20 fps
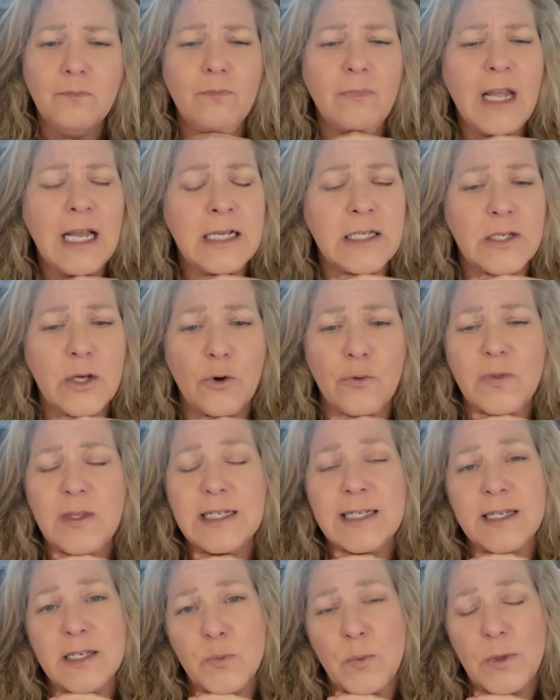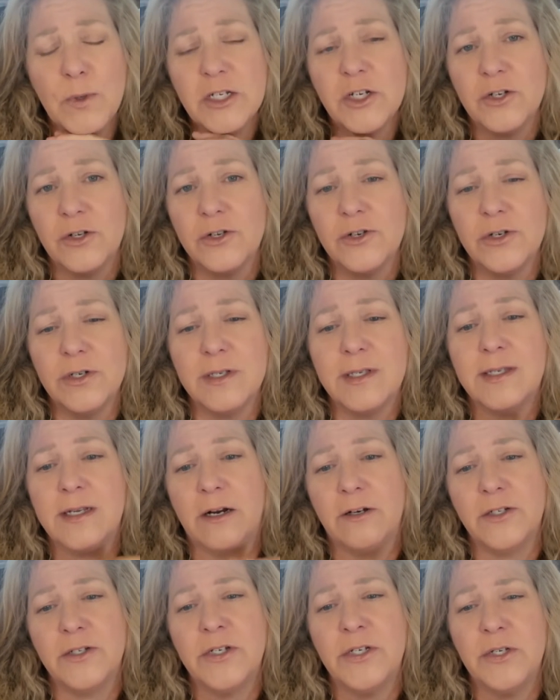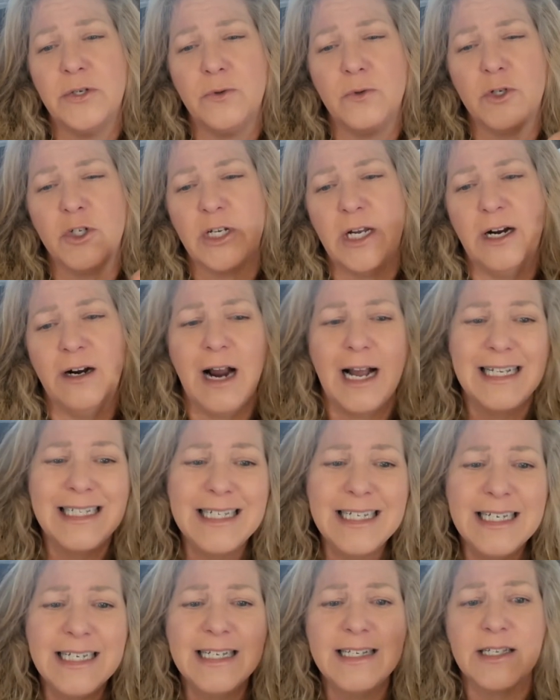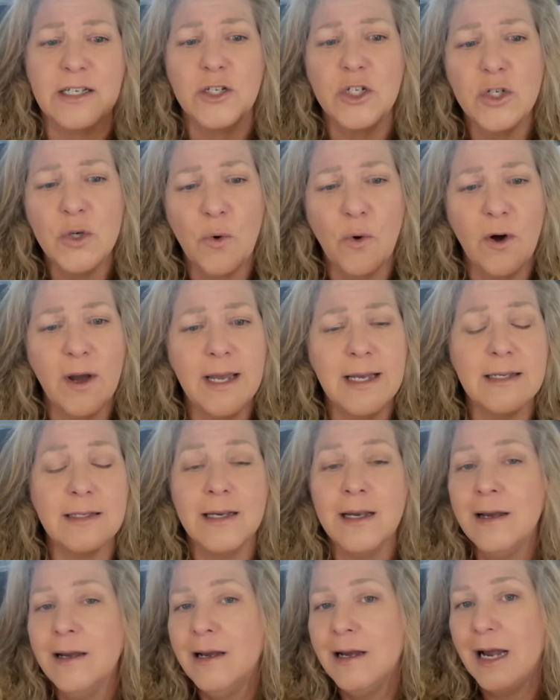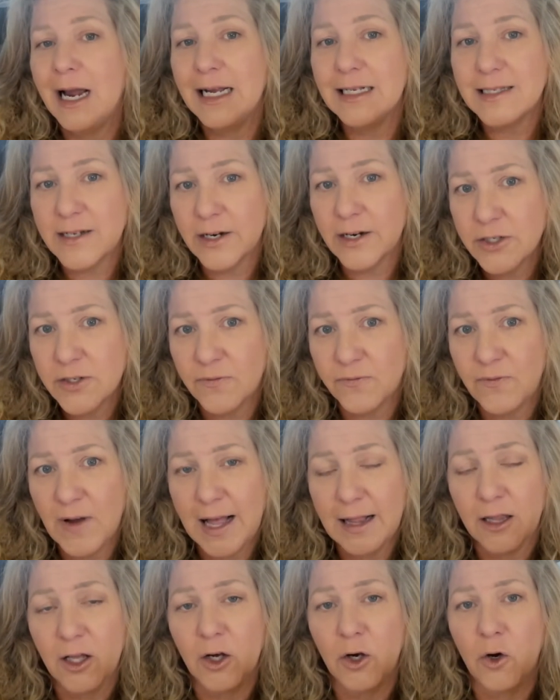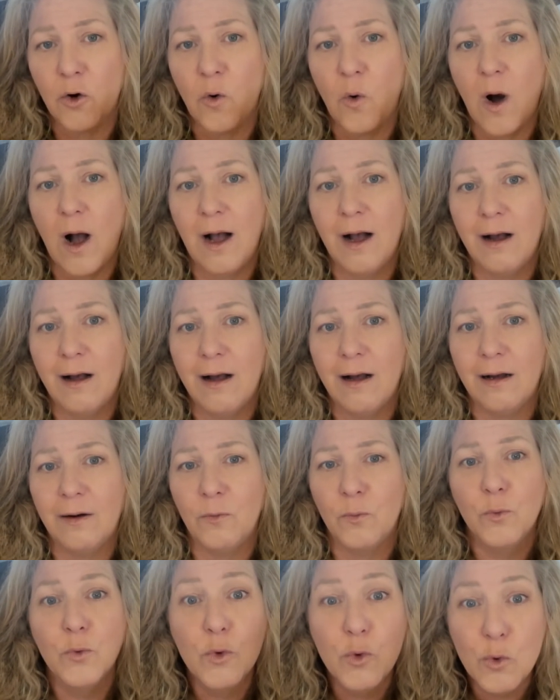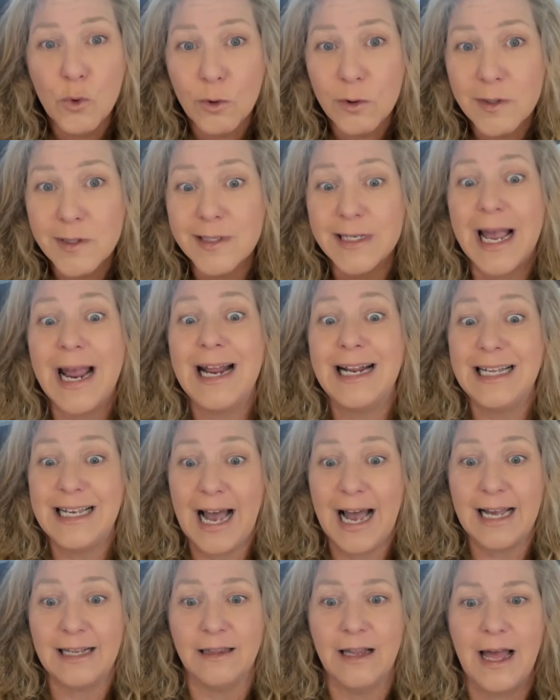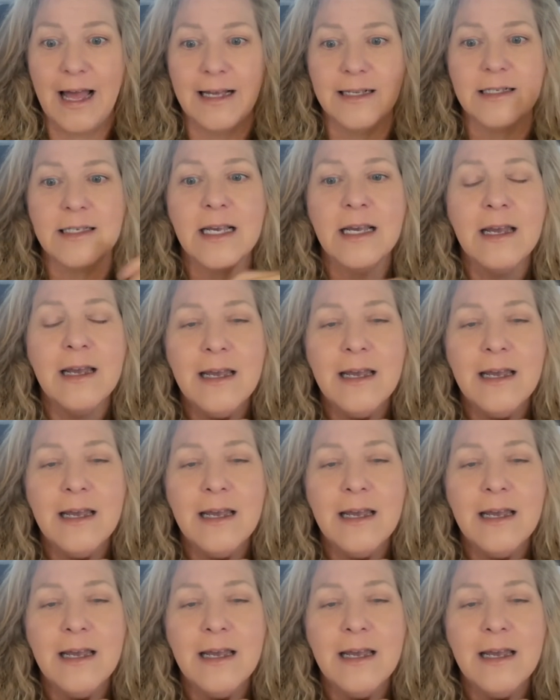So this is when children start to share ideas and toys and start to follow rules and guidelines.